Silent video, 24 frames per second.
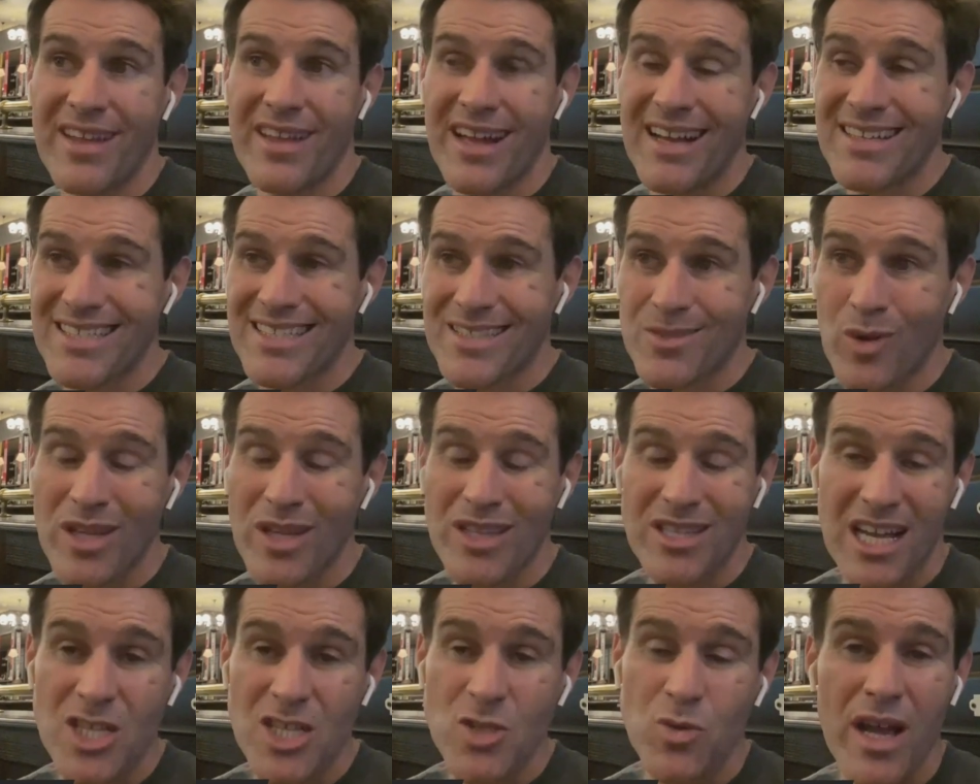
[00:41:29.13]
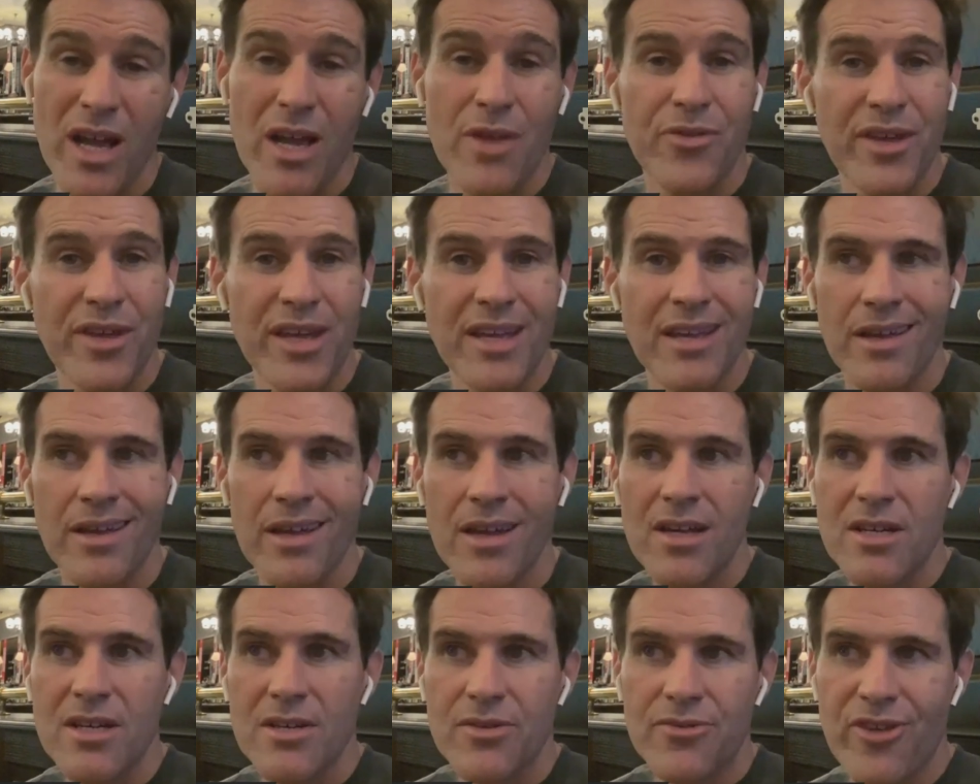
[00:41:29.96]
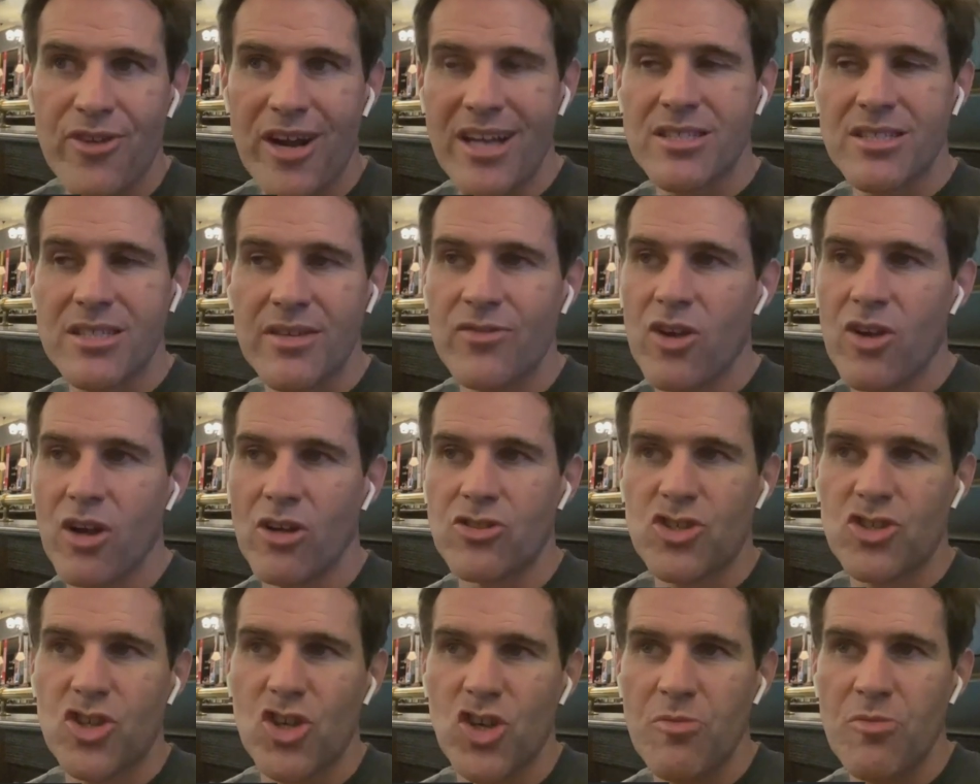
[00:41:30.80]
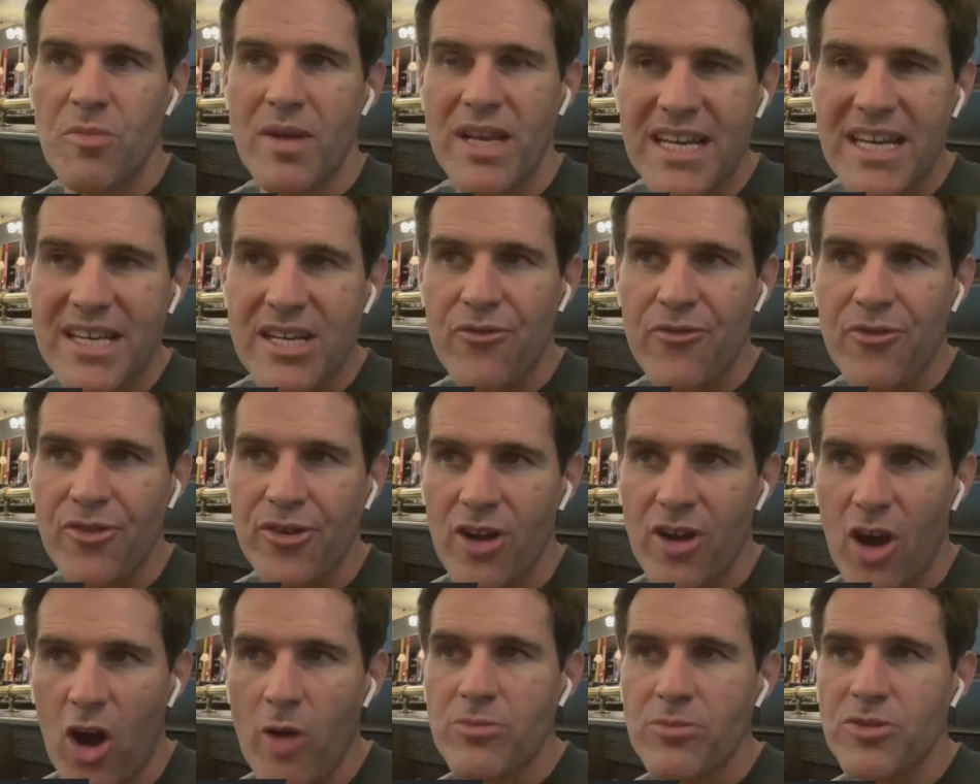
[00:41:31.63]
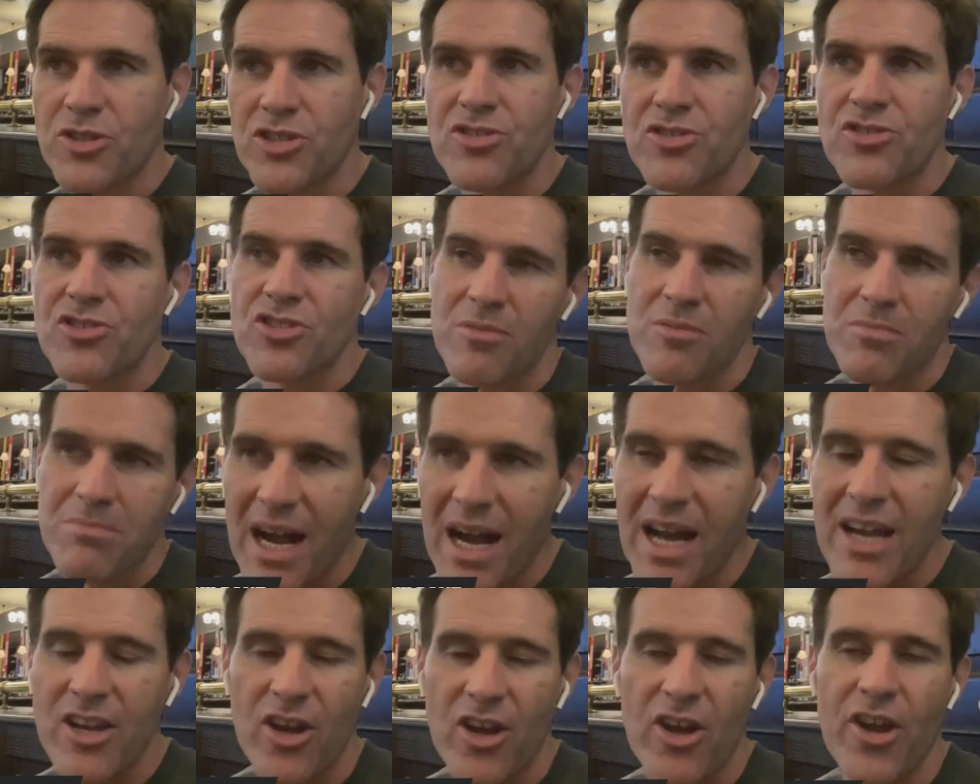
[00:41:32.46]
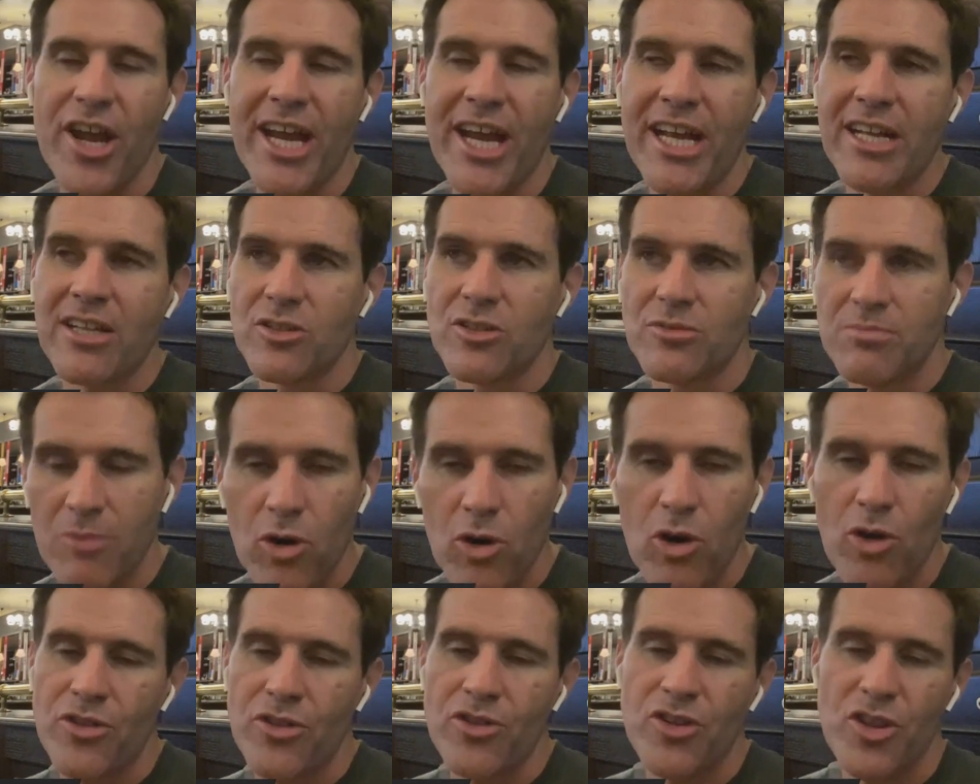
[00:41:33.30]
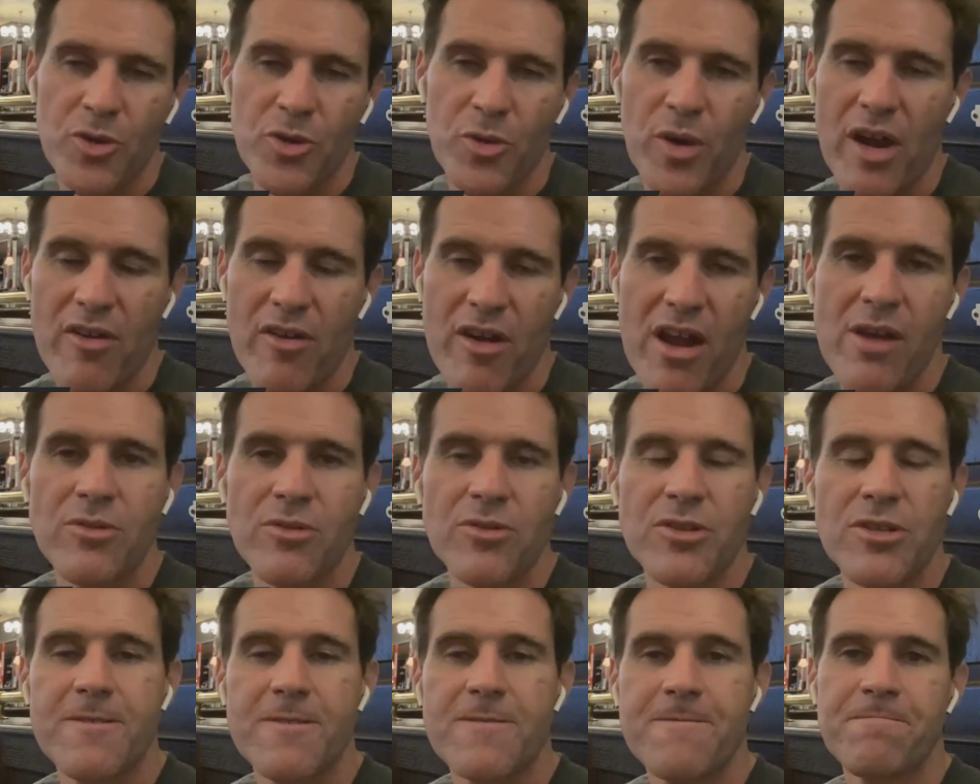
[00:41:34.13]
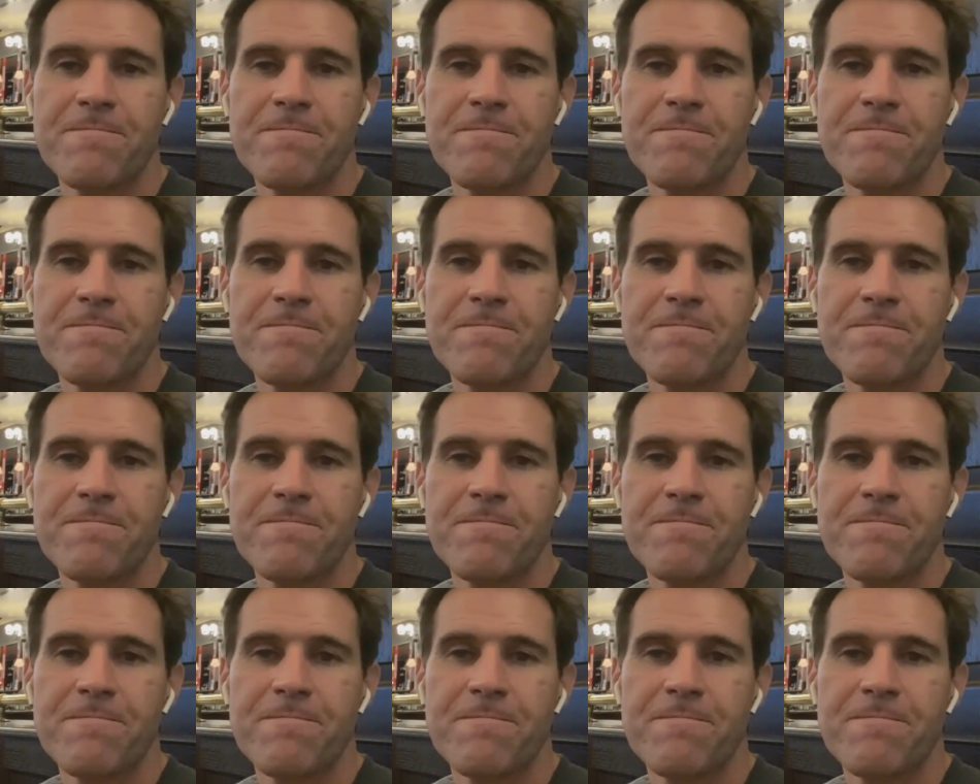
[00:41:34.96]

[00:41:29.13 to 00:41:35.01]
And that's that's why I think France have got too many different options that might hurt England more than the other way around.